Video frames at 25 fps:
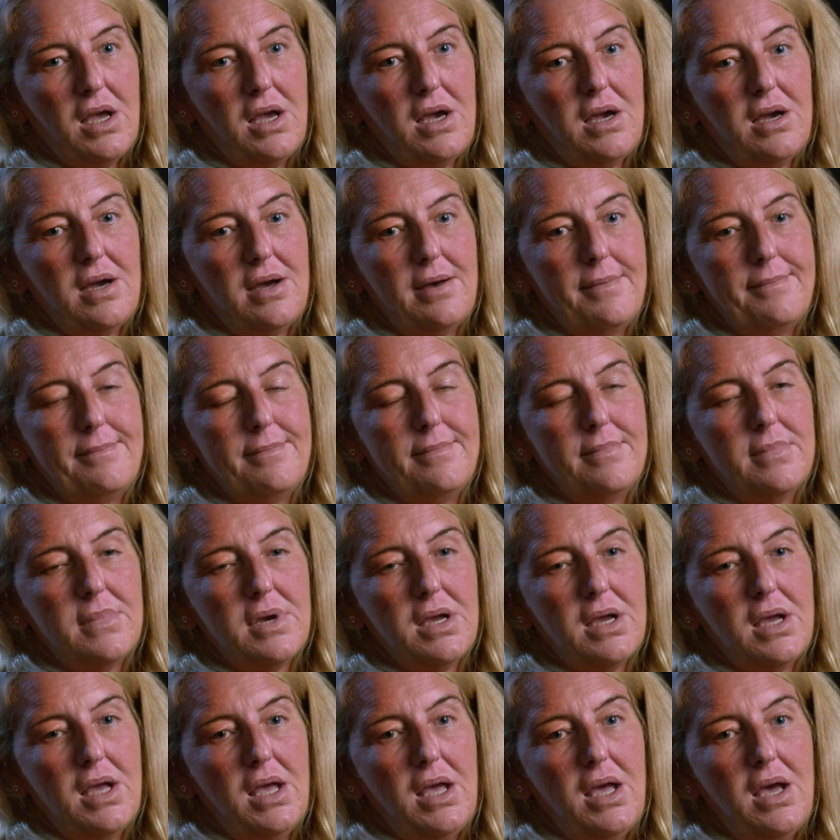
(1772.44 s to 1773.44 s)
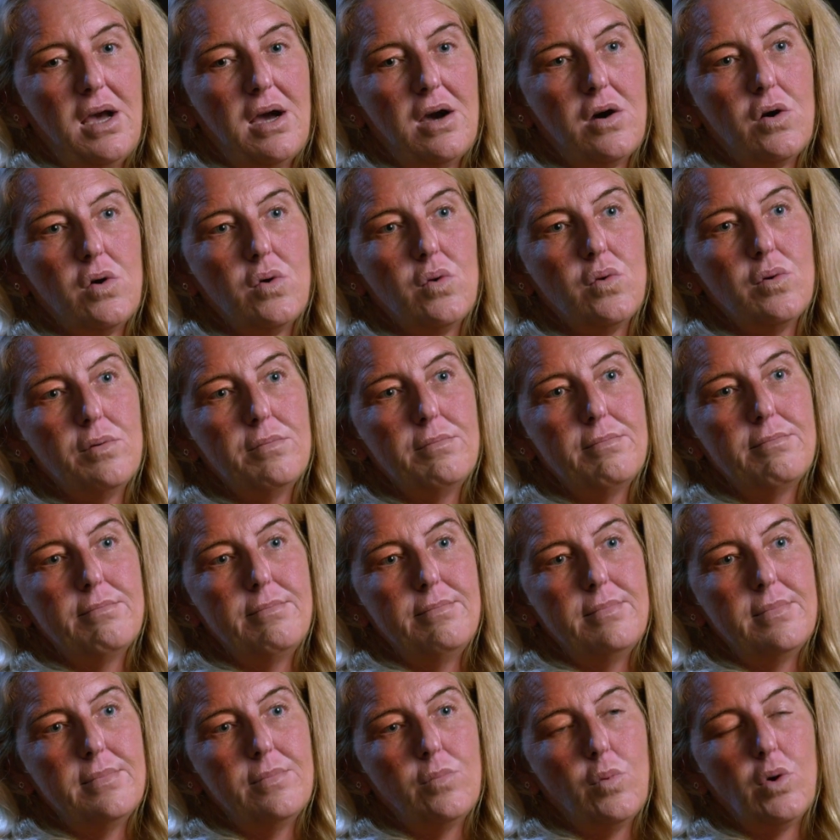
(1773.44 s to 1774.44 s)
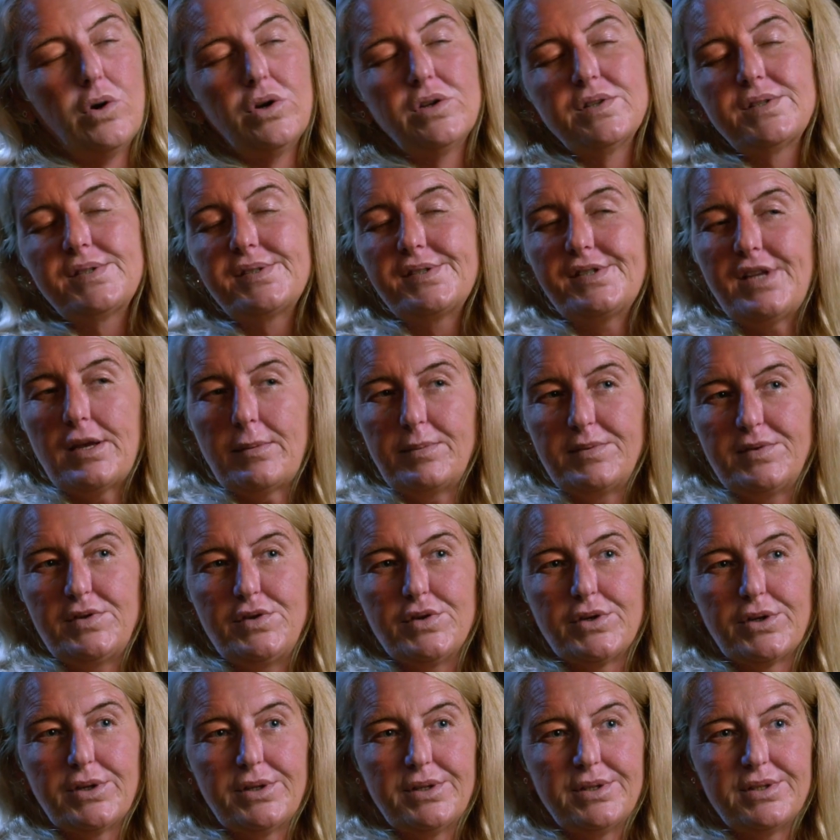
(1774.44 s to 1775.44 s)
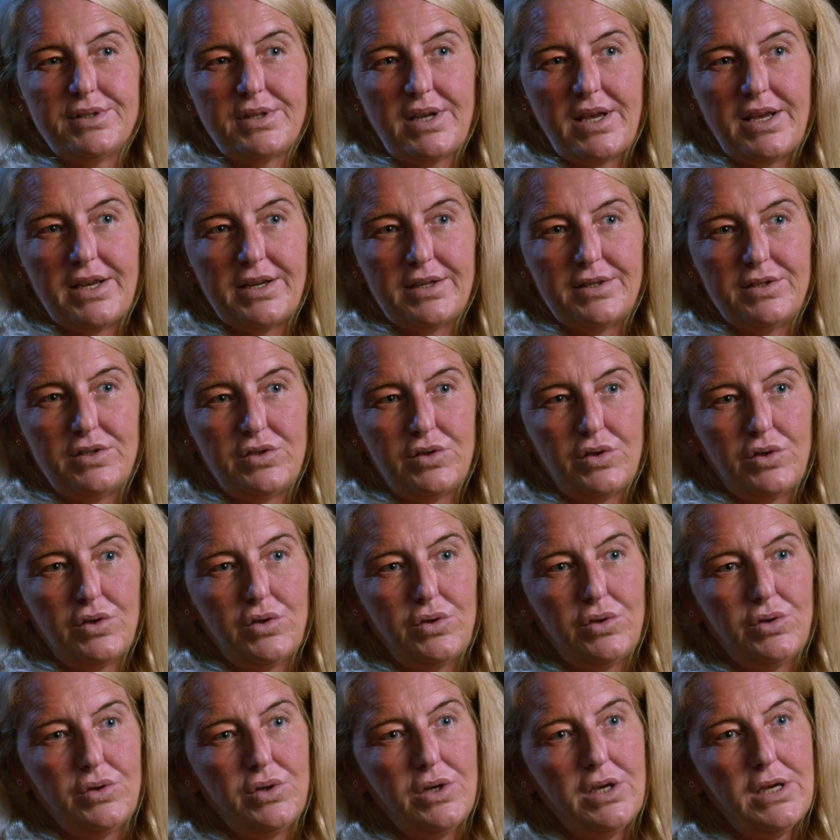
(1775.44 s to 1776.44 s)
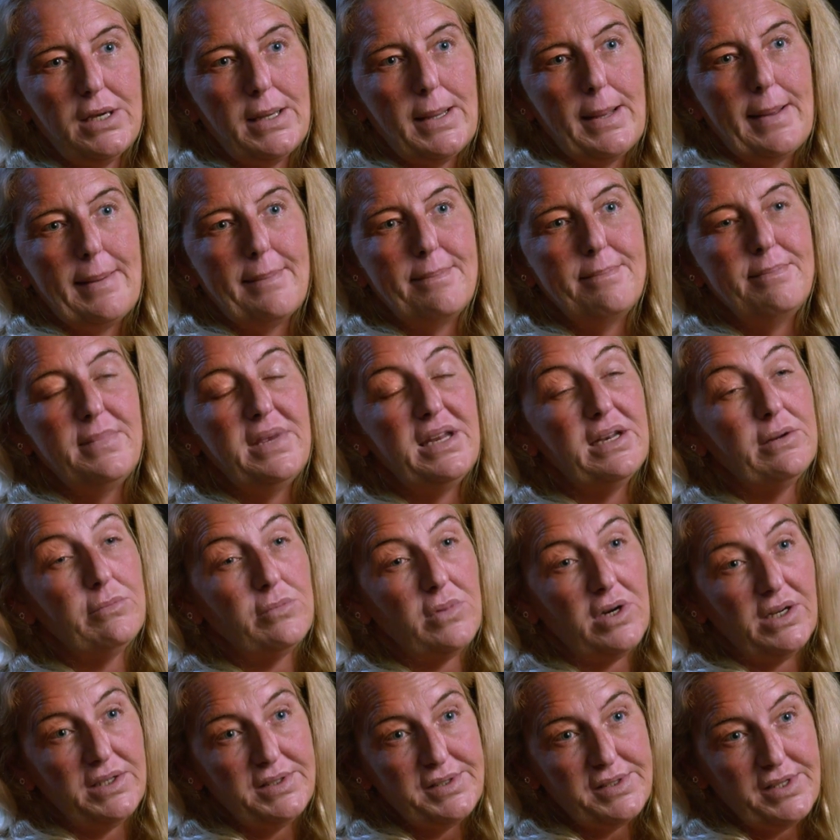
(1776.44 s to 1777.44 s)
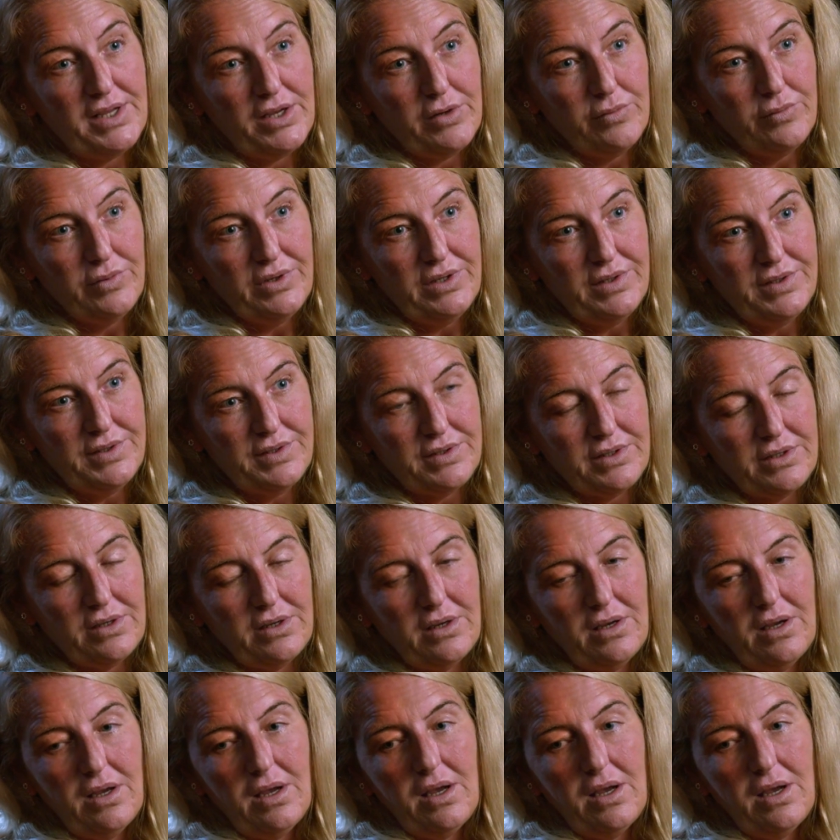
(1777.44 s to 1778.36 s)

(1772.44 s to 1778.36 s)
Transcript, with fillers: um, how what steps you can take to minimize that risk.